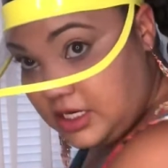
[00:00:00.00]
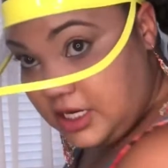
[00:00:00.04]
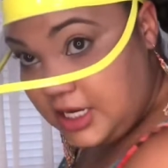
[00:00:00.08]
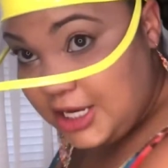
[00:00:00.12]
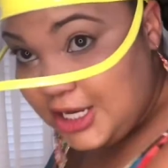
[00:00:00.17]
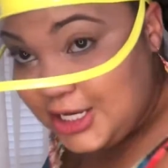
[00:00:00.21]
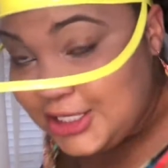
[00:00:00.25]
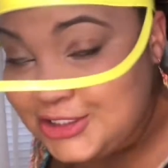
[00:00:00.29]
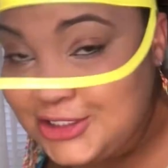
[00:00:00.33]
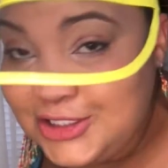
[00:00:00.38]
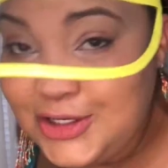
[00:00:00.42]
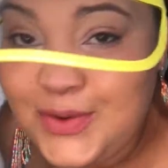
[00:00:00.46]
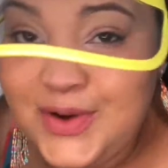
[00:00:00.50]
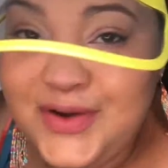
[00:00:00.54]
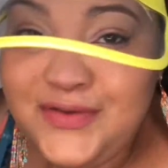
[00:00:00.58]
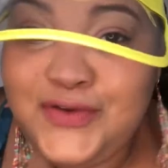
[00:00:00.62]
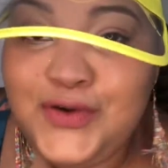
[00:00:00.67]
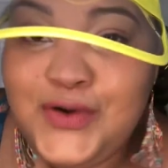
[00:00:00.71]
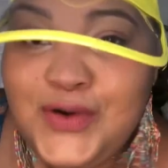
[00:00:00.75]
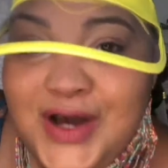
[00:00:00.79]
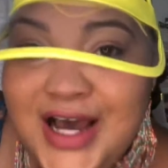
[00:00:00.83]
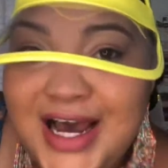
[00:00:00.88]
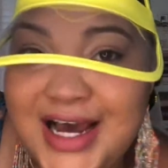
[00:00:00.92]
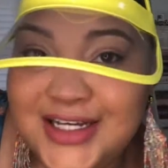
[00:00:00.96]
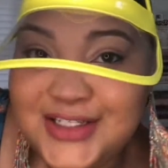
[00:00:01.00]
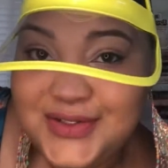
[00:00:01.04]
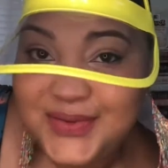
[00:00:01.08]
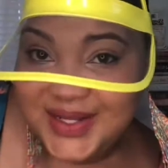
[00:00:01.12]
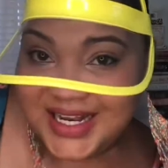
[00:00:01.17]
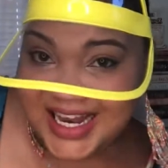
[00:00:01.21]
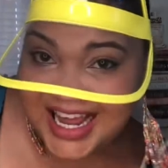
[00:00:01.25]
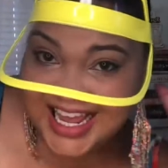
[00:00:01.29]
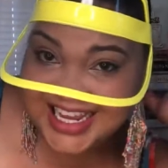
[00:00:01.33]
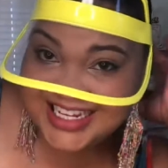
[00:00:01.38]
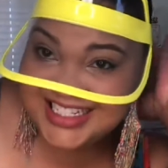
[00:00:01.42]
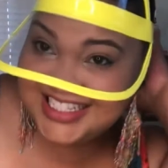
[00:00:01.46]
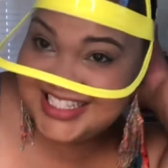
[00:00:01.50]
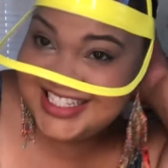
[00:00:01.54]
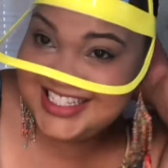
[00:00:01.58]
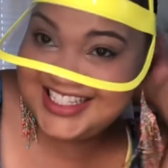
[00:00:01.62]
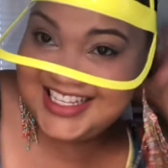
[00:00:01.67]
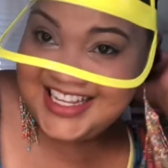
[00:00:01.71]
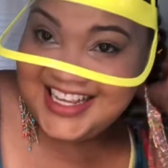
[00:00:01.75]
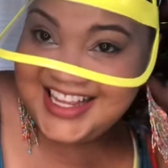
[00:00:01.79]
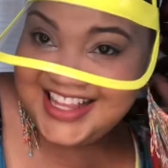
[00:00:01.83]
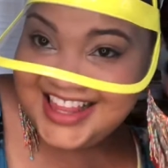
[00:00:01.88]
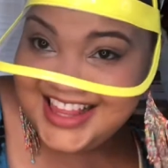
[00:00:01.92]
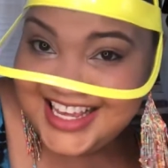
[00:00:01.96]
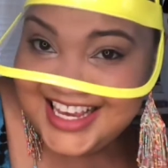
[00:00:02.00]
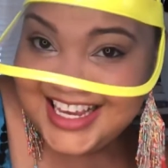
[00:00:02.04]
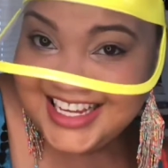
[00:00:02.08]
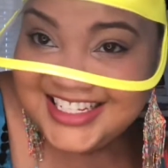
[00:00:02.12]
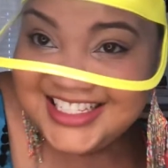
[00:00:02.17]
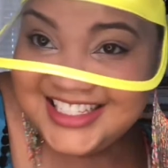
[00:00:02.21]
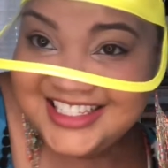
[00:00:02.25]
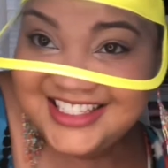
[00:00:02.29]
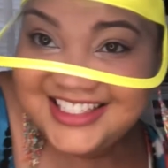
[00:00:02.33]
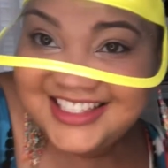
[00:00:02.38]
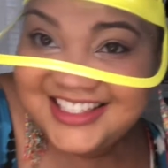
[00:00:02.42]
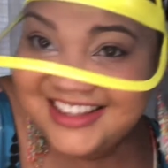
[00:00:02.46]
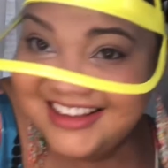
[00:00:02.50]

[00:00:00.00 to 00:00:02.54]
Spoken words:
So if you guys would like to see this,